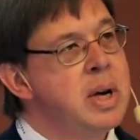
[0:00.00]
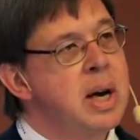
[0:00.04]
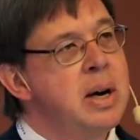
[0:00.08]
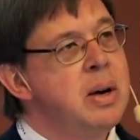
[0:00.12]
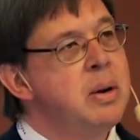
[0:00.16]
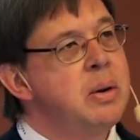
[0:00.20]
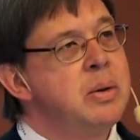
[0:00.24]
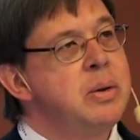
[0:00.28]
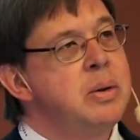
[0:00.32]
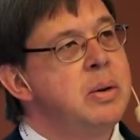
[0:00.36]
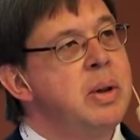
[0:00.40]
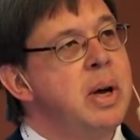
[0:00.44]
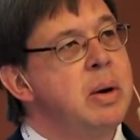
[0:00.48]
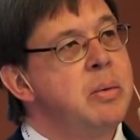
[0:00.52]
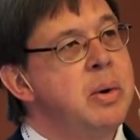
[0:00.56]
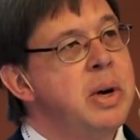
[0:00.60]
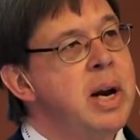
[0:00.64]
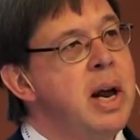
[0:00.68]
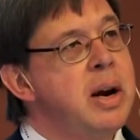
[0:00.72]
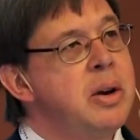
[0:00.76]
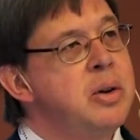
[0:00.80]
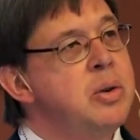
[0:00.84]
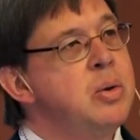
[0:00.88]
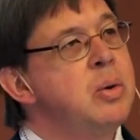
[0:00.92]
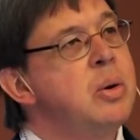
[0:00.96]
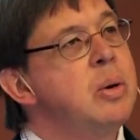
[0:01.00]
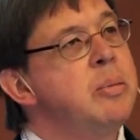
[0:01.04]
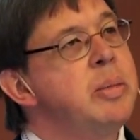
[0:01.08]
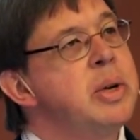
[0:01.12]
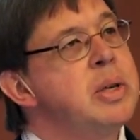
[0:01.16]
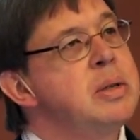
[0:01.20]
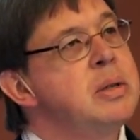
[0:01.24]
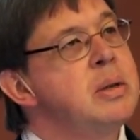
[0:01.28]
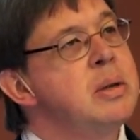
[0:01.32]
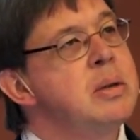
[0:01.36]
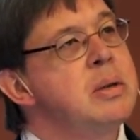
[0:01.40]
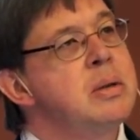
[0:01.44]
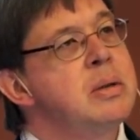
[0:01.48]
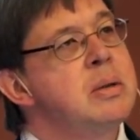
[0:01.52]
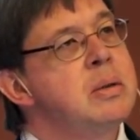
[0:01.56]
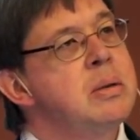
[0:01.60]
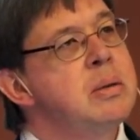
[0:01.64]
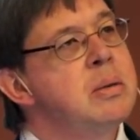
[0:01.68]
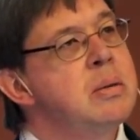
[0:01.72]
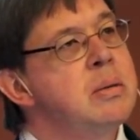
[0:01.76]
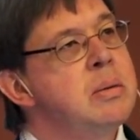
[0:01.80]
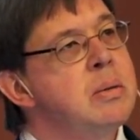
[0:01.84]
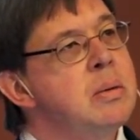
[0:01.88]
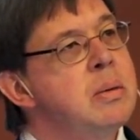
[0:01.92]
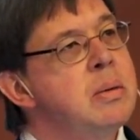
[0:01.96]
I don't do that. We're not a tool business.
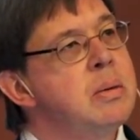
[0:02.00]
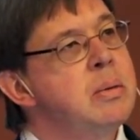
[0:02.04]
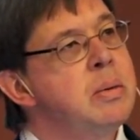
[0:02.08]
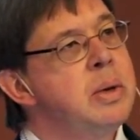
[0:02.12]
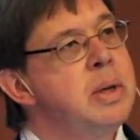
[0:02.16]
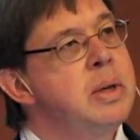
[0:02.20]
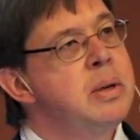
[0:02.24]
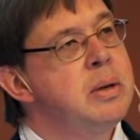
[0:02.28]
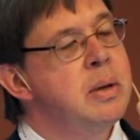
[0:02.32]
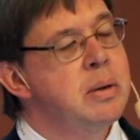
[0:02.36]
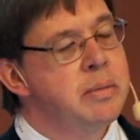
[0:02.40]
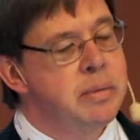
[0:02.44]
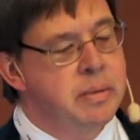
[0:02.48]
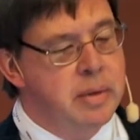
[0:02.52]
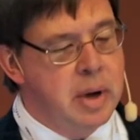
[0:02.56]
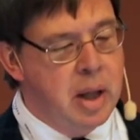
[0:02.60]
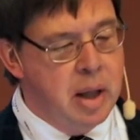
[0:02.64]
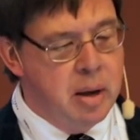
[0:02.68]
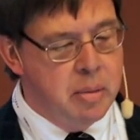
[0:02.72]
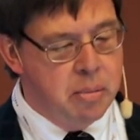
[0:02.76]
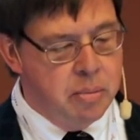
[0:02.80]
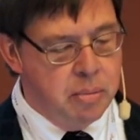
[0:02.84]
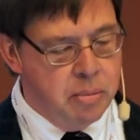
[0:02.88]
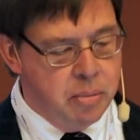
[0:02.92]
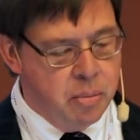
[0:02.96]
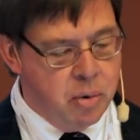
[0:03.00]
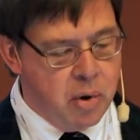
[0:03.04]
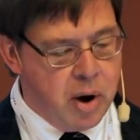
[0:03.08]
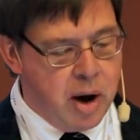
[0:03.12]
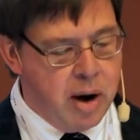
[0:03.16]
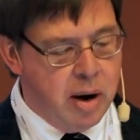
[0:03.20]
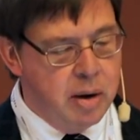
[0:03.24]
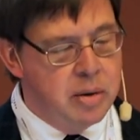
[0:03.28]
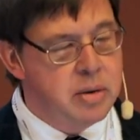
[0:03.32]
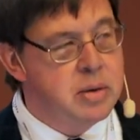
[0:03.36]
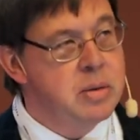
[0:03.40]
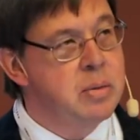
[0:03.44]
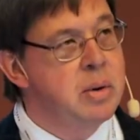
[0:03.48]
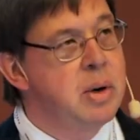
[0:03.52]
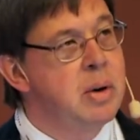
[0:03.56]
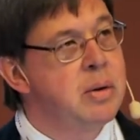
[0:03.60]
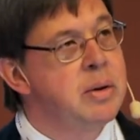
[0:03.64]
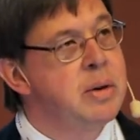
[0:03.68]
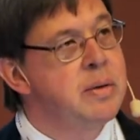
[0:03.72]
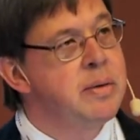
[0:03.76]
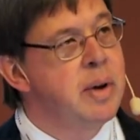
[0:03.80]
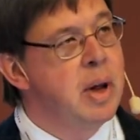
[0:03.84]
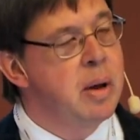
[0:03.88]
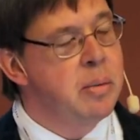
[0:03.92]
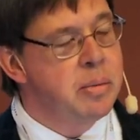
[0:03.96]
We develop products. We
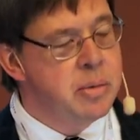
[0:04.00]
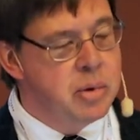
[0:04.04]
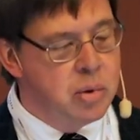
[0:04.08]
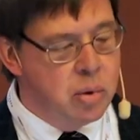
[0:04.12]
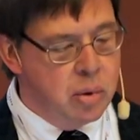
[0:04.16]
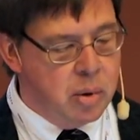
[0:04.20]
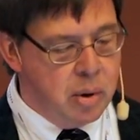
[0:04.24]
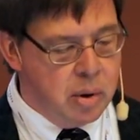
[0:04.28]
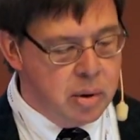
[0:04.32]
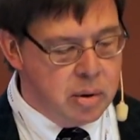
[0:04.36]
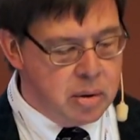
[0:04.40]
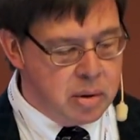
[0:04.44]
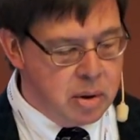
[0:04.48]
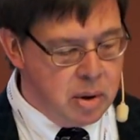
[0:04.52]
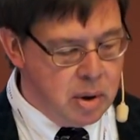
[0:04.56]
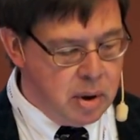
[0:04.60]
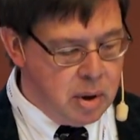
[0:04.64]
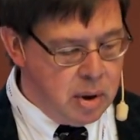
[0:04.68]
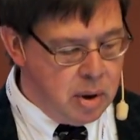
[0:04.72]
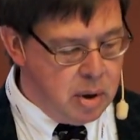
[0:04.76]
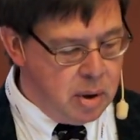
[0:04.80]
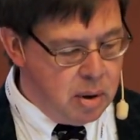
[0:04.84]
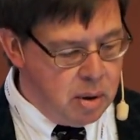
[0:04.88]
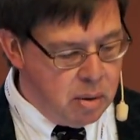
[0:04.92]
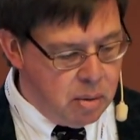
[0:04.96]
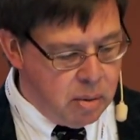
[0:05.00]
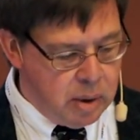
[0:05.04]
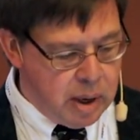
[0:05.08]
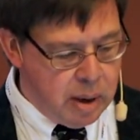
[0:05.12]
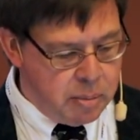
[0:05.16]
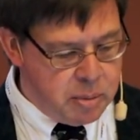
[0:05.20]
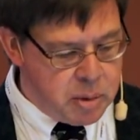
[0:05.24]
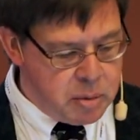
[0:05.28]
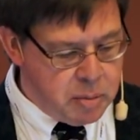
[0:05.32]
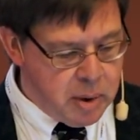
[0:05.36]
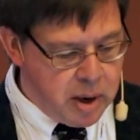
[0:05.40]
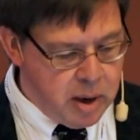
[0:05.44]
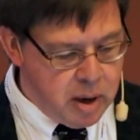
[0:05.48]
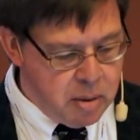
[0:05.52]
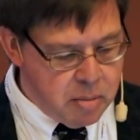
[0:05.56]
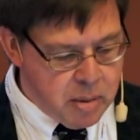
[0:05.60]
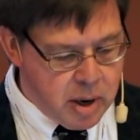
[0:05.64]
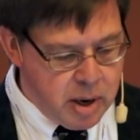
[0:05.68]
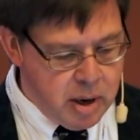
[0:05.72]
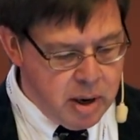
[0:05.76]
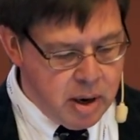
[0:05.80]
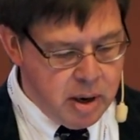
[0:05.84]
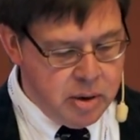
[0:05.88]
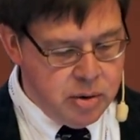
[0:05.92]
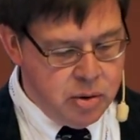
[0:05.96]
don't develop tools. When I'm spending
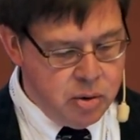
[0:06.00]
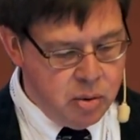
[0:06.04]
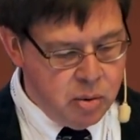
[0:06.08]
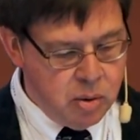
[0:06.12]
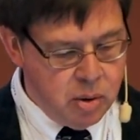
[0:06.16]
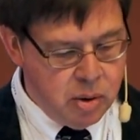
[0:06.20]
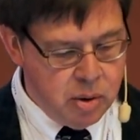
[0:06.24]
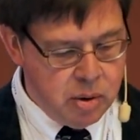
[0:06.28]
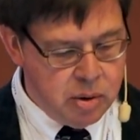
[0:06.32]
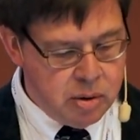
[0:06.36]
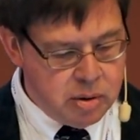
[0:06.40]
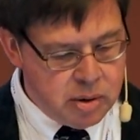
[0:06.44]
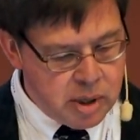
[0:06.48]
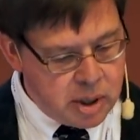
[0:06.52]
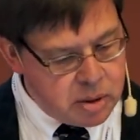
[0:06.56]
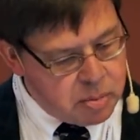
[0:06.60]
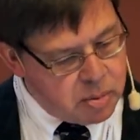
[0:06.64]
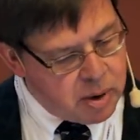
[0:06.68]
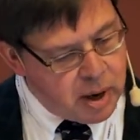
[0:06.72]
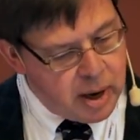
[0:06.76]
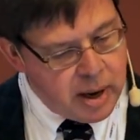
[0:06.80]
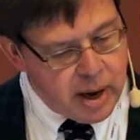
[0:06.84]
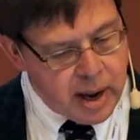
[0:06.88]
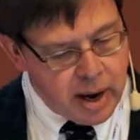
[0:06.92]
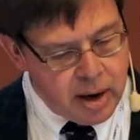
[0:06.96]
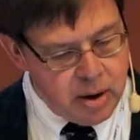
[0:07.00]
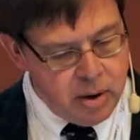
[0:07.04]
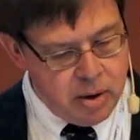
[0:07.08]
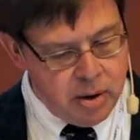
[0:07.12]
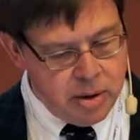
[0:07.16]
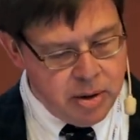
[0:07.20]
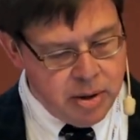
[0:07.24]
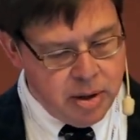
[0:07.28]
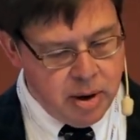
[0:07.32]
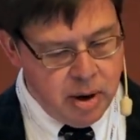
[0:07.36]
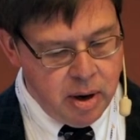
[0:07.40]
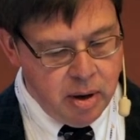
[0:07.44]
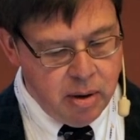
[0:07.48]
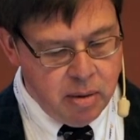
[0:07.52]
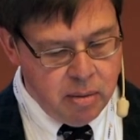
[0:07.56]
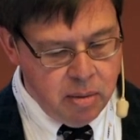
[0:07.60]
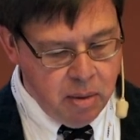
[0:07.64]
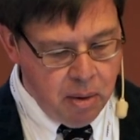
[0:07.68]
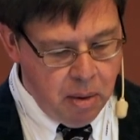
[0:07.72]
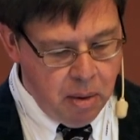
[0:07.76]
money on tools, that's probably not a good thing.